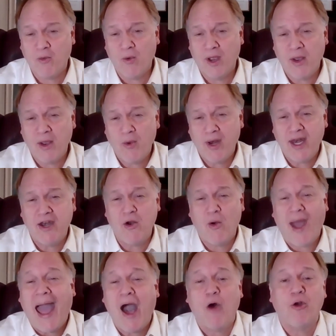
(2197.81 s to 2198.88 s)
We need to know
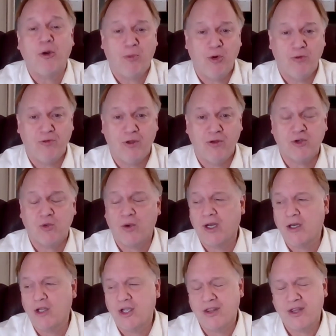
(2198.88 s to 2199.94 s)
how to prove those, and we're
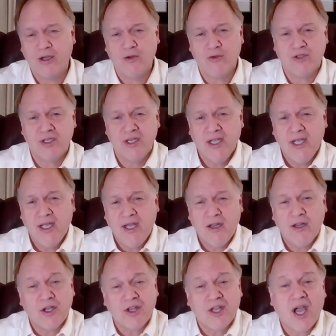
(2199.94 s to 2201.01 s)
going to look at those.
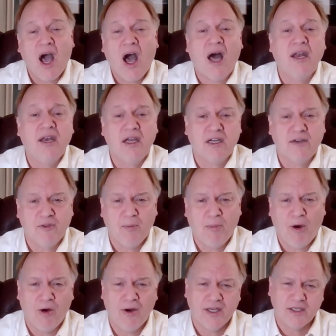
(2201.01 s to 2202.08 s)
Look at the conduct of the
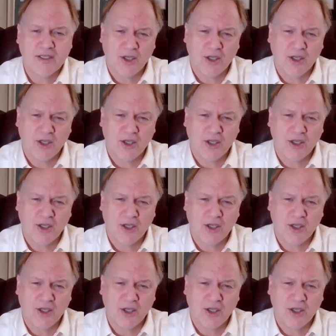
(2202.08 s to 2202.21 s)
parties.